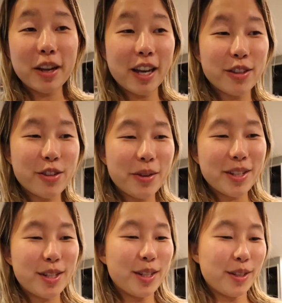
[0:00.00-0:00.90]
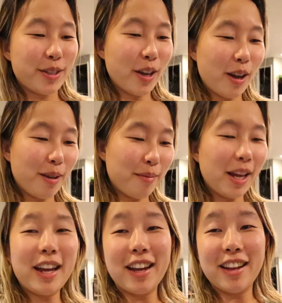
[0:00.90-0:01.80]
Okay, so it is dinner time
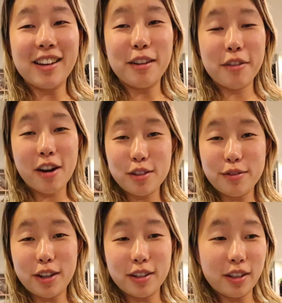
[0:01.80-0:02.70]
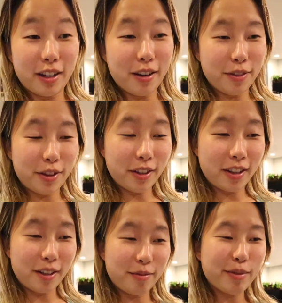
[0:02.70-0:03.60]
and I forgot to vlog like
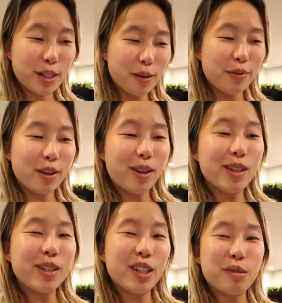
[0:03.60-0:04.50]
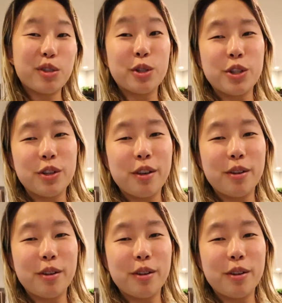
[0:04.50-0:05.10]
everything except for the hollandaise, which I'll show